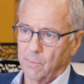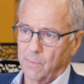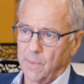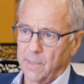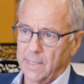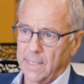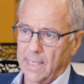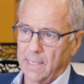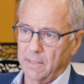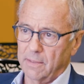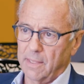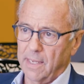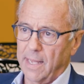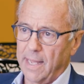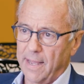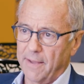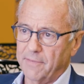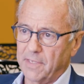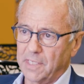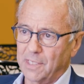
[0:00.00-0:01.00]
without
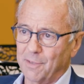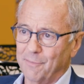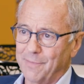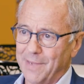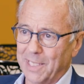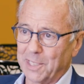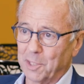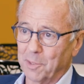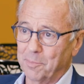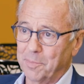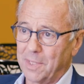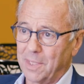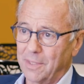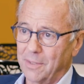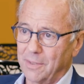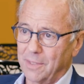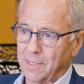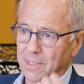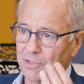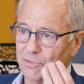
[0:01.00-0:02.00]
having developed
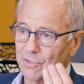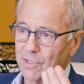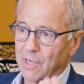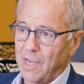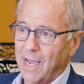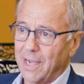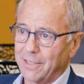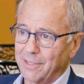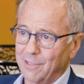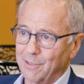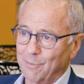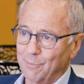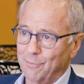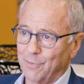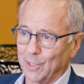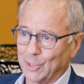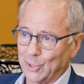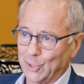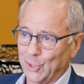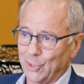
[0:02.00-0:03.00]
these cognitive
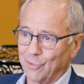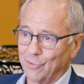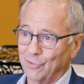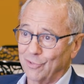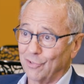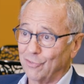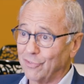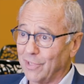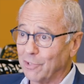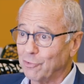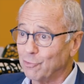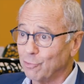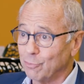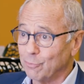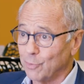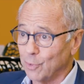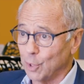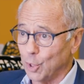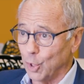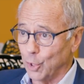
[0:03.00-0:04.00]
functions essential
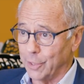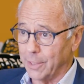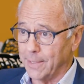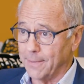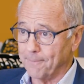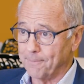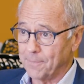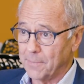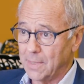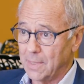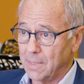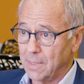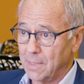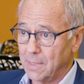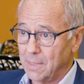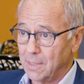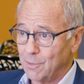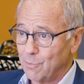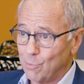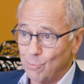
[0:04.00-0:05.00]
for learning
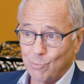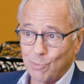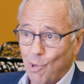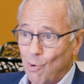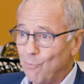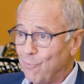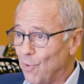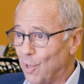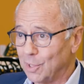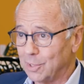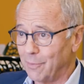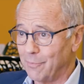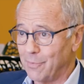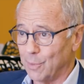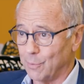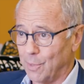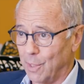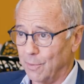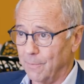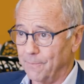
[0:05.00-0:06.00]
through no fault of
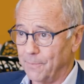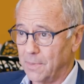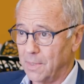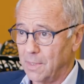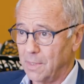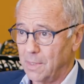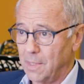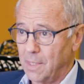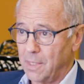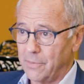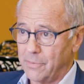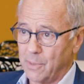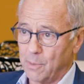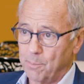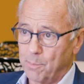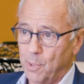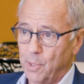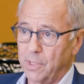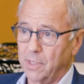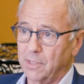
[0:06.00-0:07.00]
their own they're
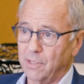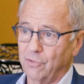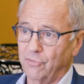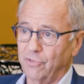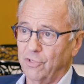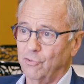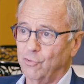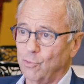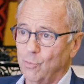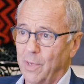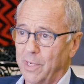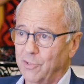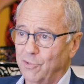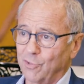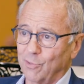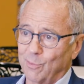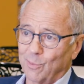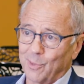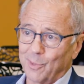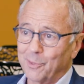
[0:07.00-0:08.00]
put in a
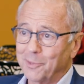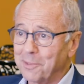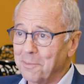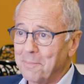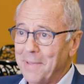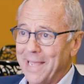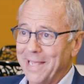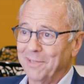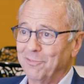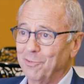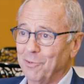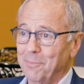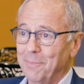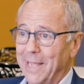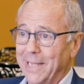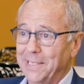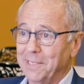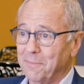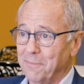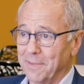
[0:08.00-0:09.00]
situation where demands are
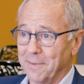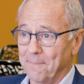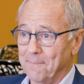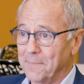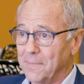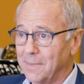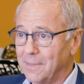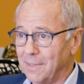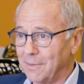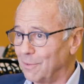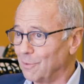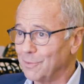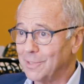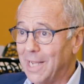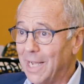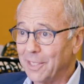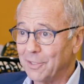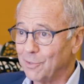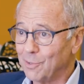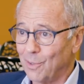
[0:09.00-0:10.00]
made of them that they're
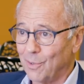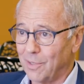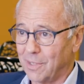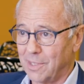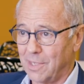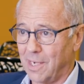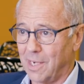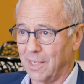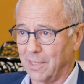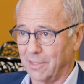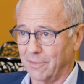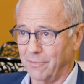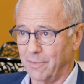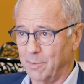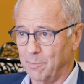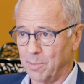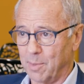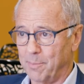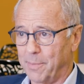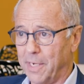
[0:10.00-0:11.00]
not
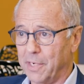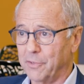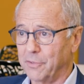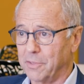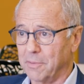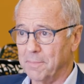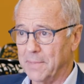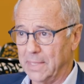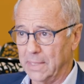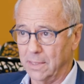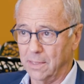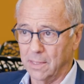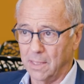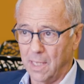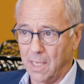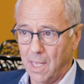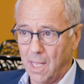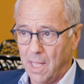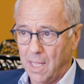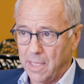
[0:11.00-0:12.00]
neurocognitively prepared to meet.
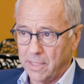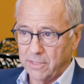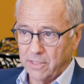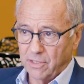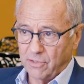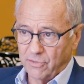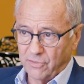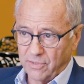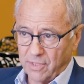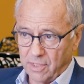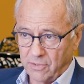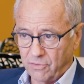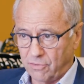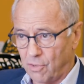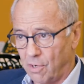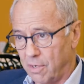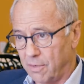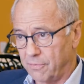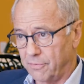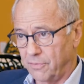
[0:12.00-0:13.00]
And it sets
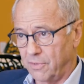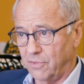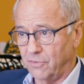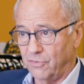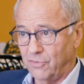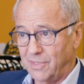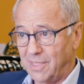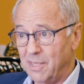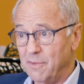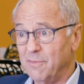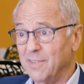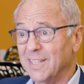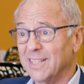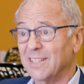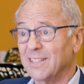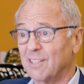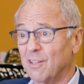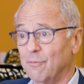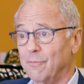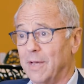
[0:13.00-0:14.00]
off this
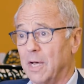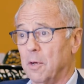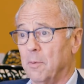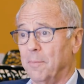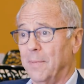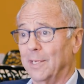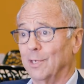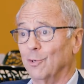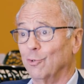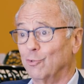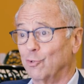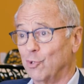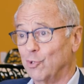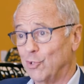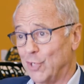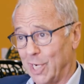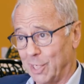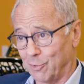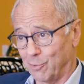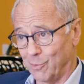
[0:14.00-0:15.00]
deviant developmental
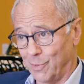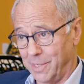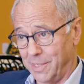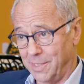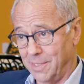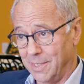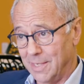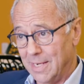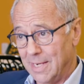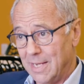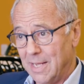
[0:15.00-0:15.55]
trajectory,